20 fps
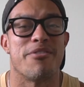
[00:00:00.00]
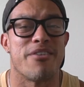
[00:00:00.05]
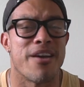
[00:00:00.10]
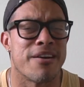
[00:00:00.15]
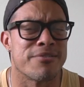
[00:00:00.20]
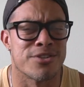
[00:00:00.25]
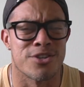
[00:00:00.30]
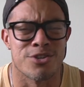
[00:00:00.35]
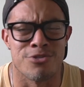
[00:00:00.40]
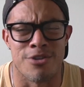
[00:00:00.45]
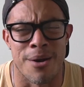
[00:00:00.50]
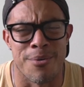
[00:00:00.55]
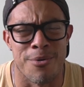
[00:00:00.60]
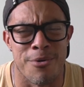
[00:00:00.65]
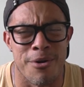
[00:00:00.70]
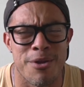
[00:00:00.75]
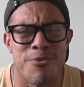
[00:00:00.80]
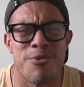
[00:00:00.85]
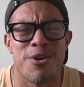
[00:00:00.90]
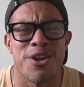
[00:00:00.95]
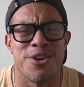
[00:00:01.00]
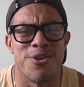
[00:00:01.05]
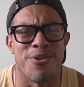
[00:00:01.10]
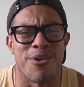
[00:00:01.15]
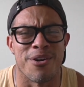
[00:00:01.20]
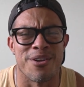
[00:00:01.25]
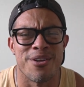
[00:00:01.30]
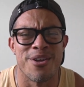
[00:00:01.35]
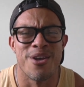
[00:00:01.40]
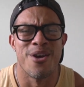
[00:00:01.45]
If you haven't subscribed already, what are you
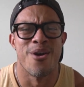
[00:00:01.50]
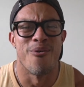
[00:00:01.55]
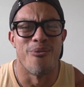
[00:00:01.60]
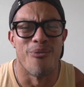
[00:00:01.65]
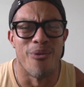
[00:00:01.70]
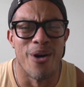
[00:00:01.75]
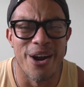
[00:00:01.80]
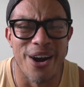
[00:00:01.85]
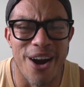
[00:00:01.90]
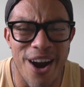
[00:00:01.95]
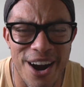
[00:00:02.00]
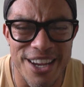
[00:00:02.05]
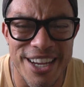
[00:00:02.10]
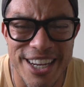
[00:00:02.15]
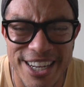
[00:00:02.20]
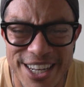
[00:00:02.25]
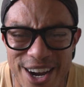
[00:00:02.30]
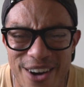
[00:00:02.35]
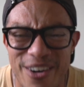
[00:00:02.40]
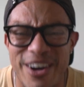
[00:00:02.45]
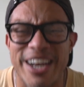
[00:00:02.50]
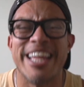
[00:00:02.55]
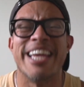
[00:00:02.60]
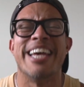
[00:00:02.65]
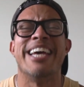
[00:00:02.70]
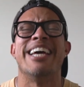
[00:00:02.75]
doing? What are you doing?